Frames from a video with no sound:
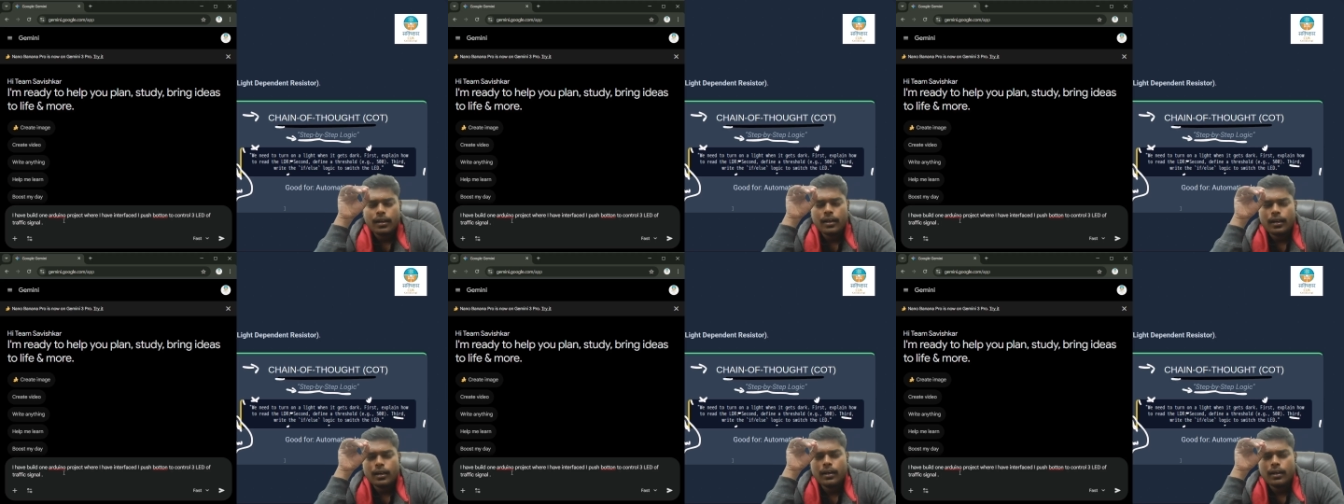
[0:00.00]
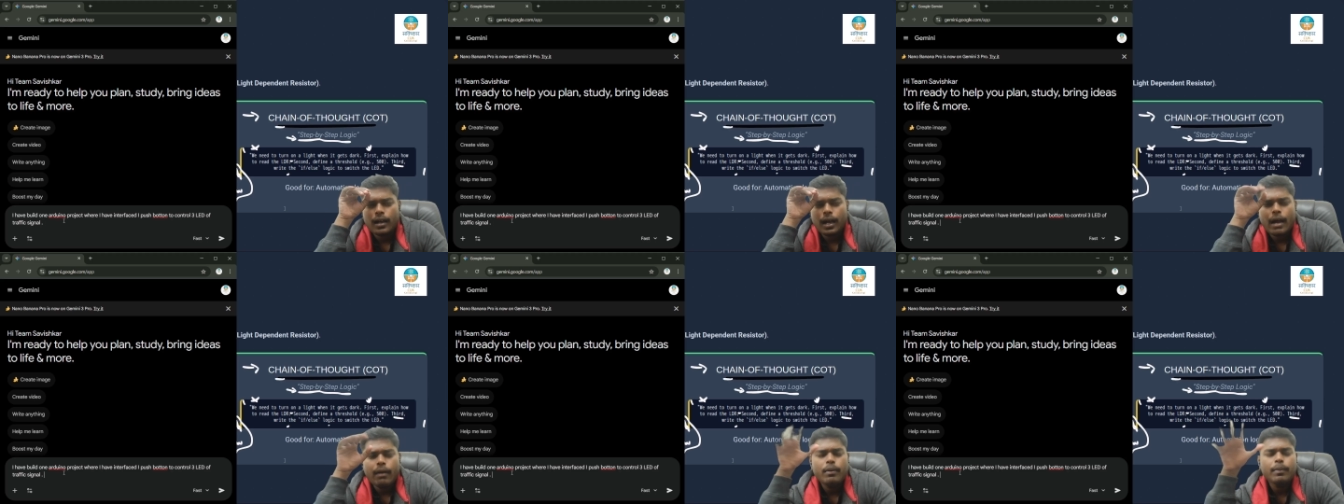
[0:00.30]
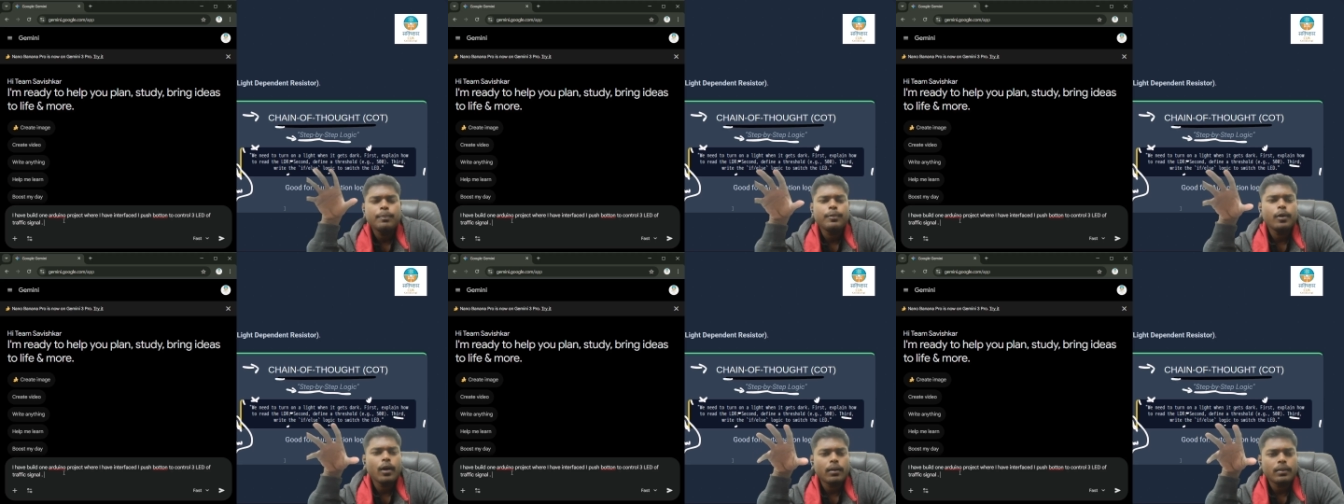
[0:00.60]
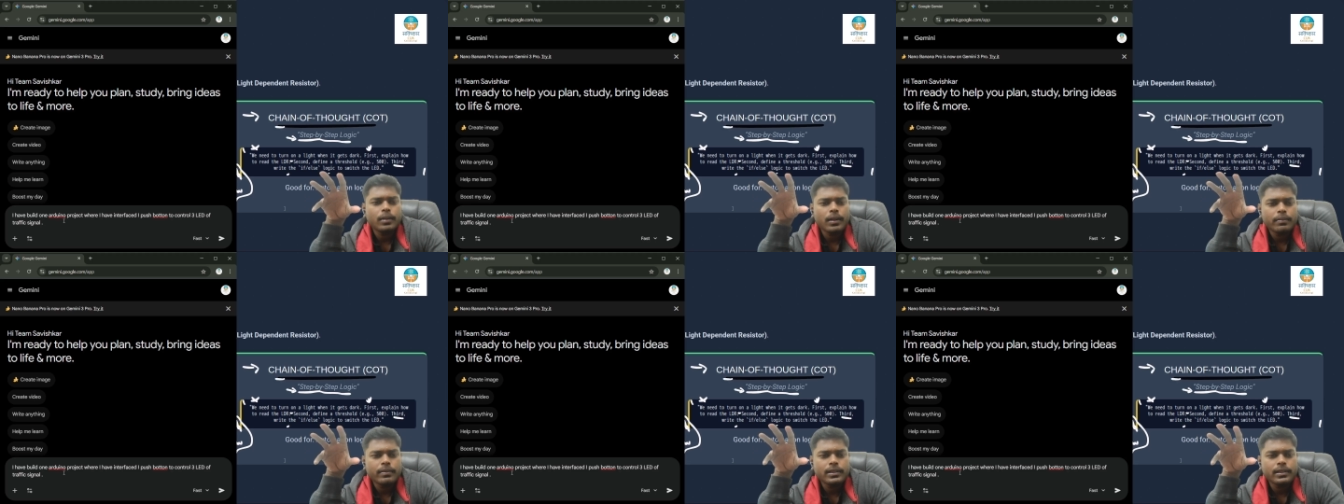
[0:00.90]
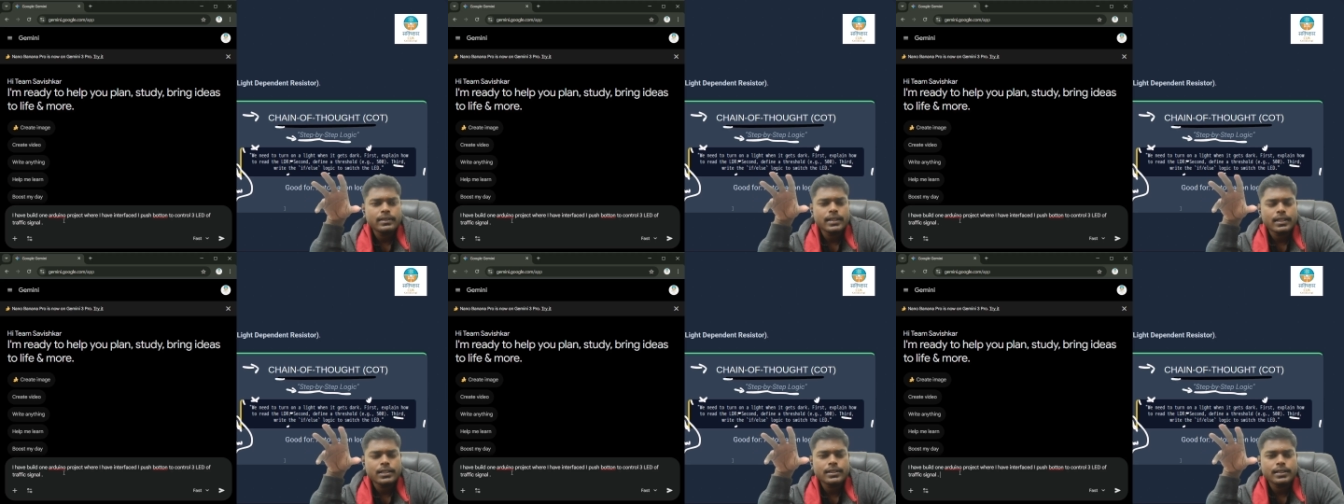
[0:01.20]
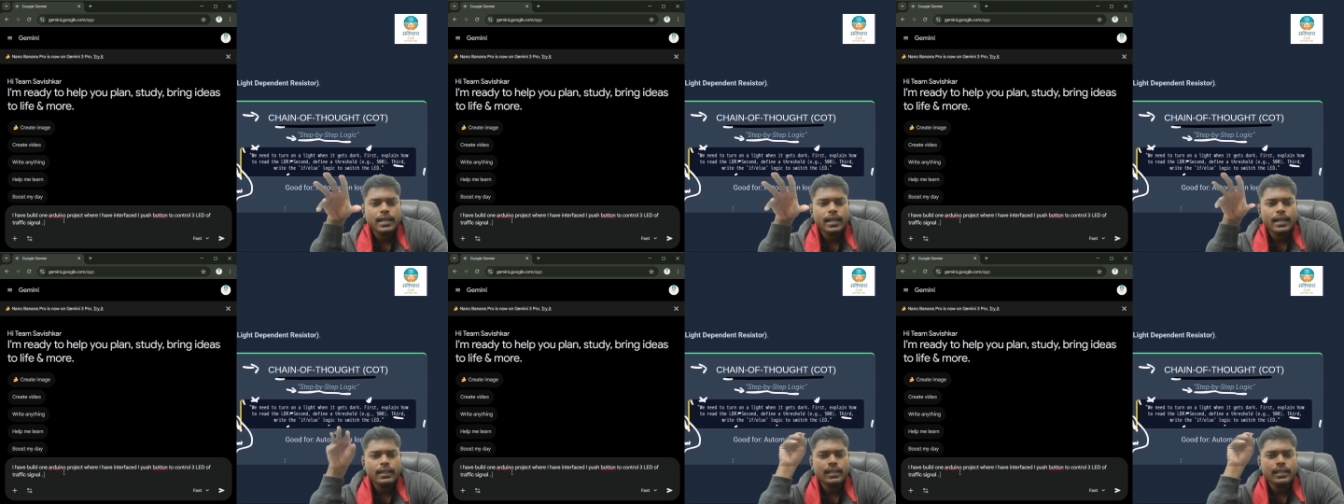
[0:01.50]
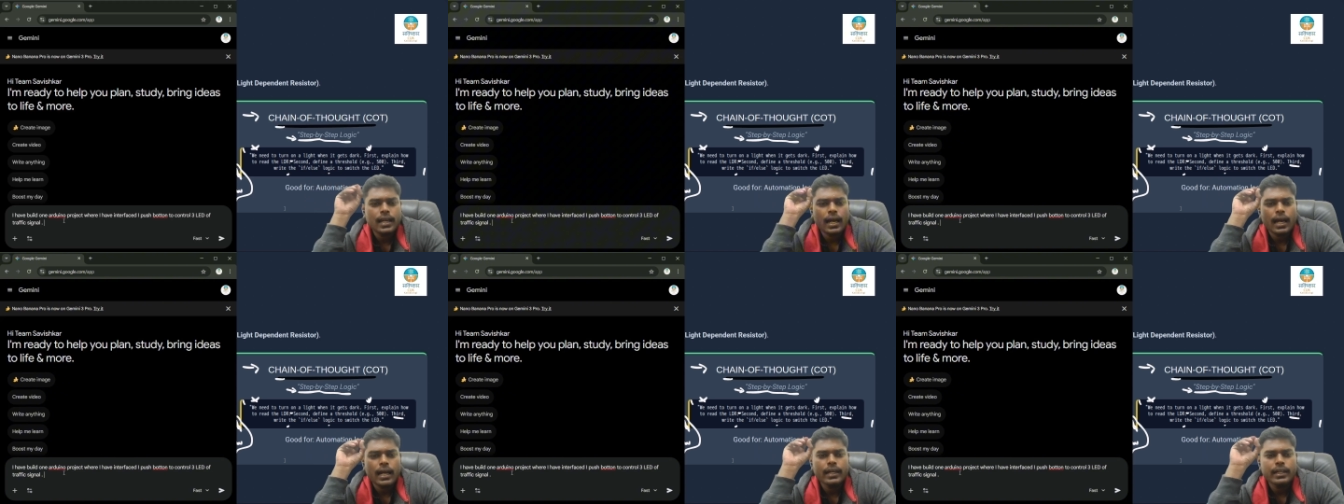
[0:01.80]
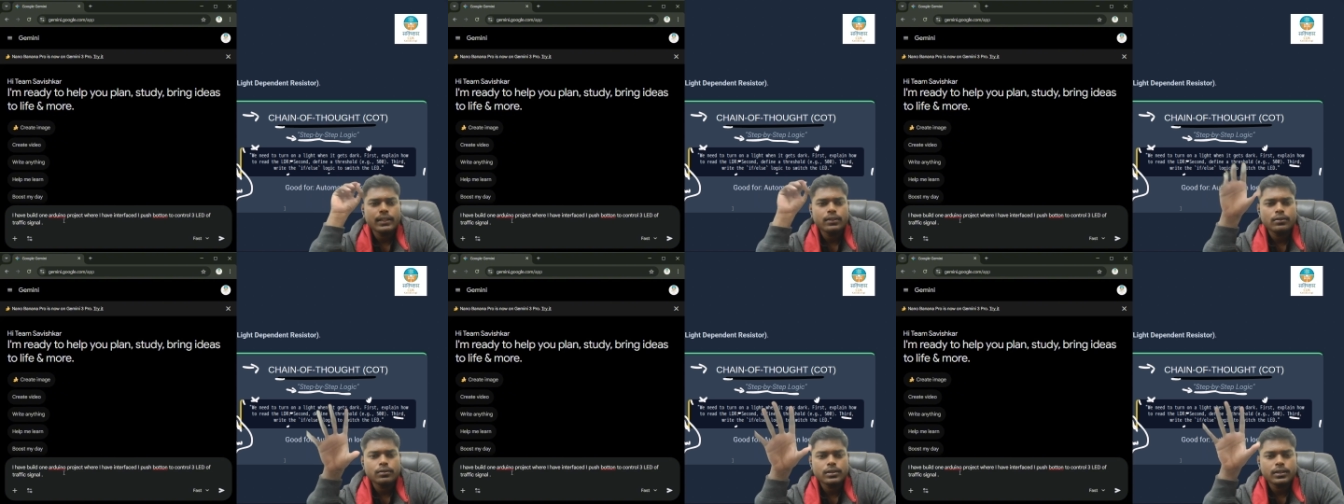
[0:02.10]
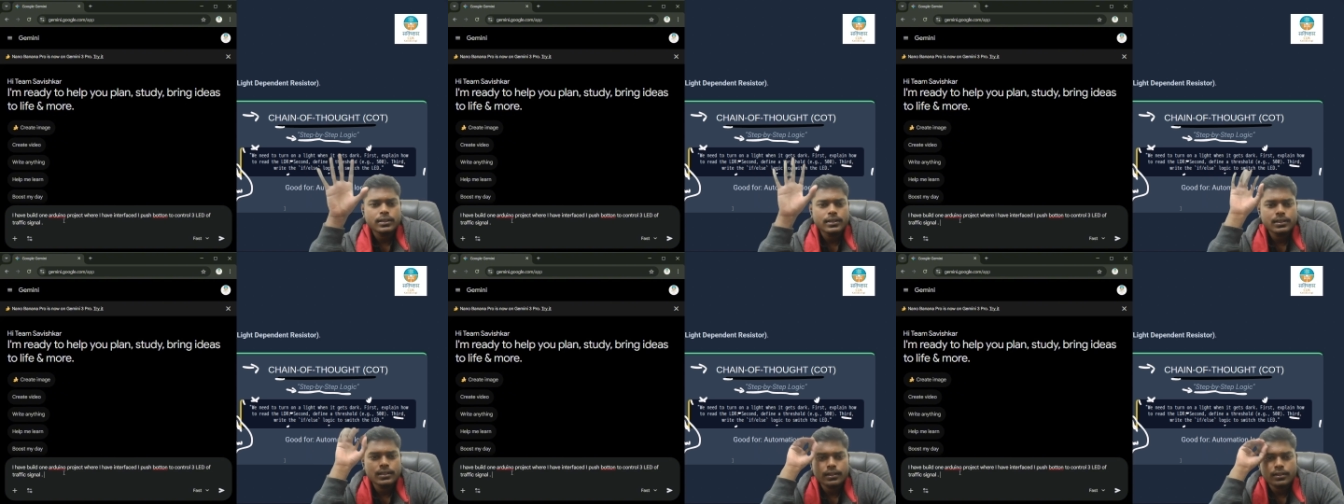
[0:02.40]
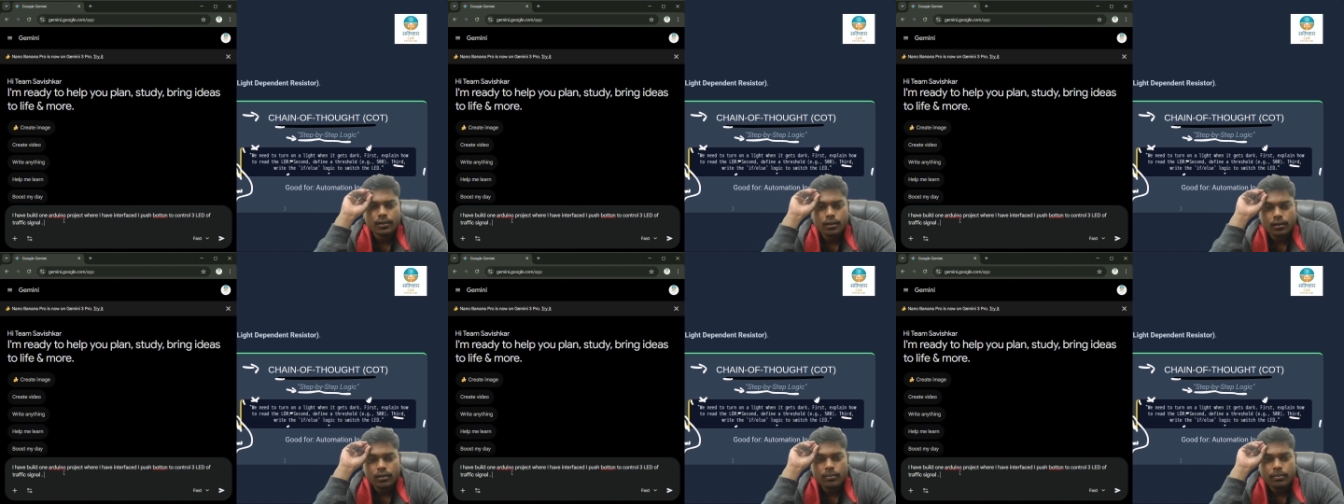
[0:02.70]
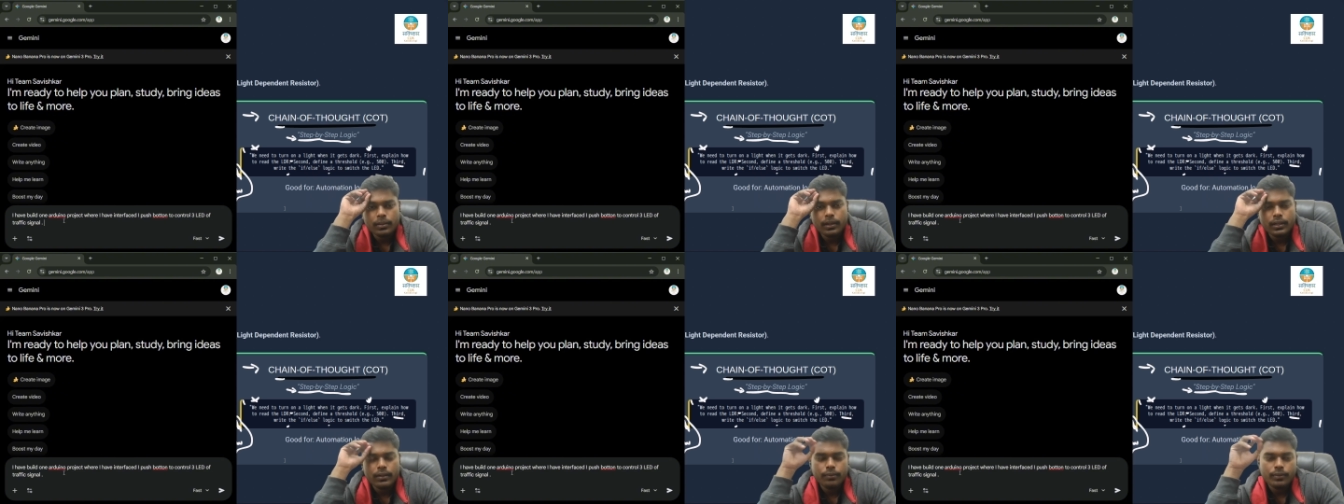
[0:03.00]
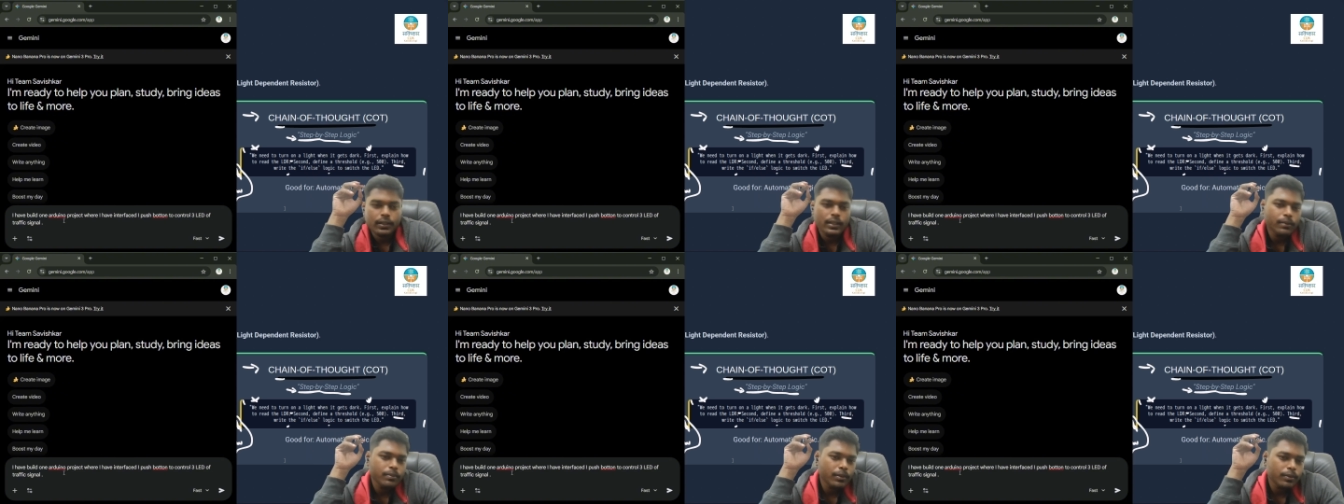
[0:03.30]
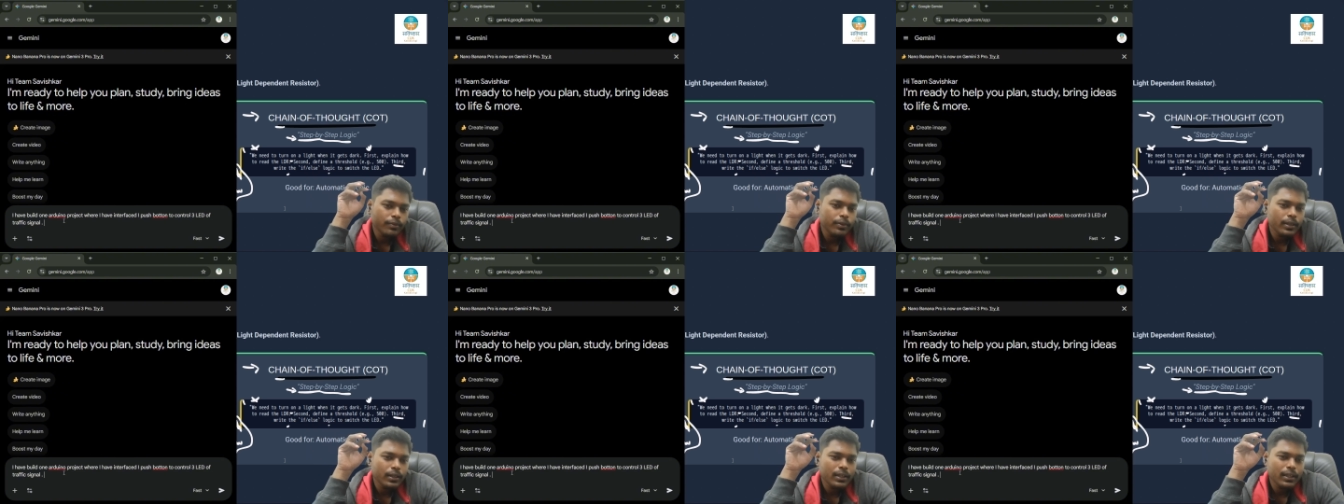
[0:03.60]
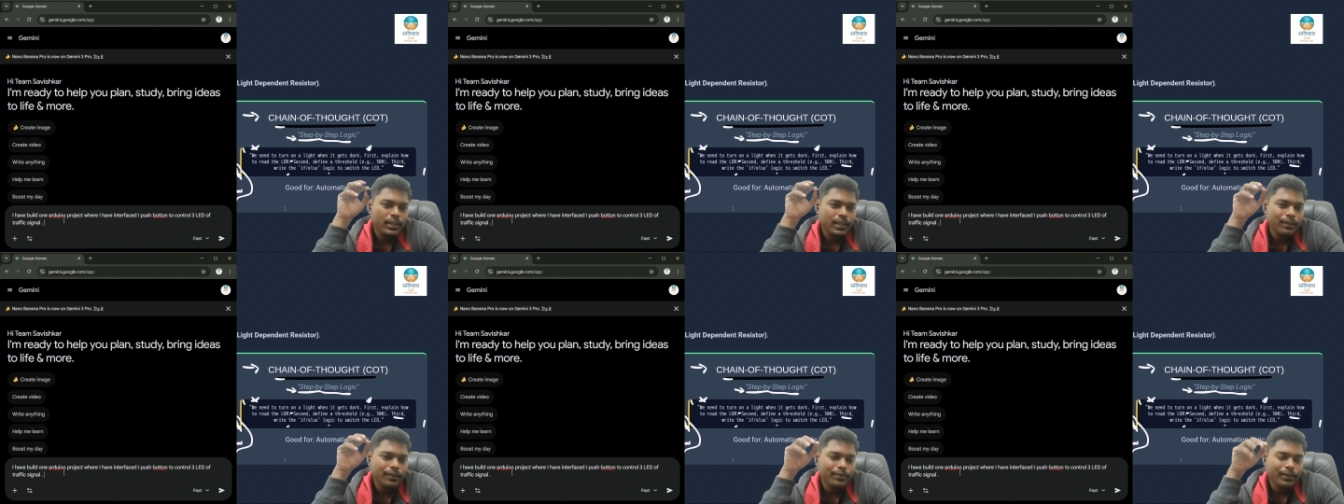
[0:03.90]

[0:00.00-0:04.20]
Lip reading: our problem is such that the Arduinos is turned on, but whenever we,